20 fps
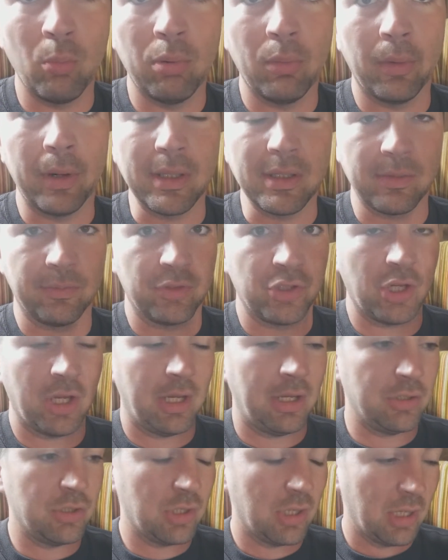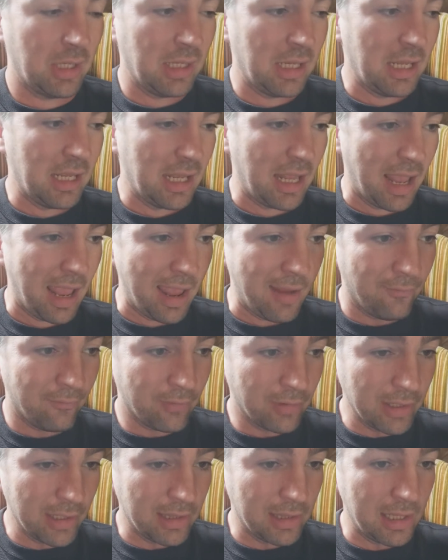points have changed.
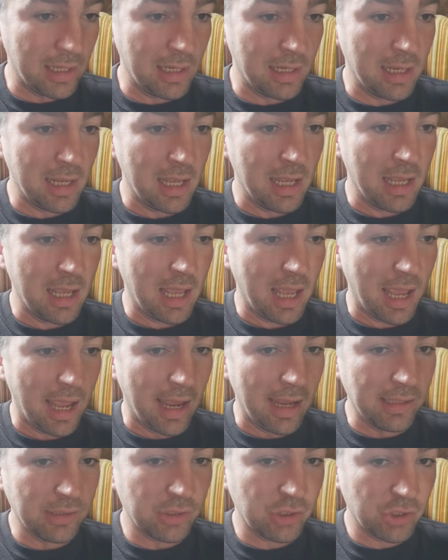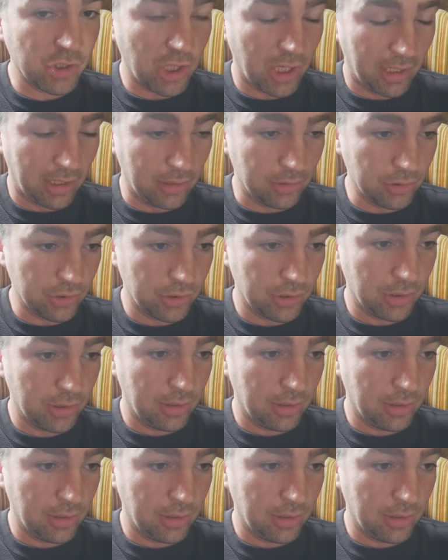Everything has changed.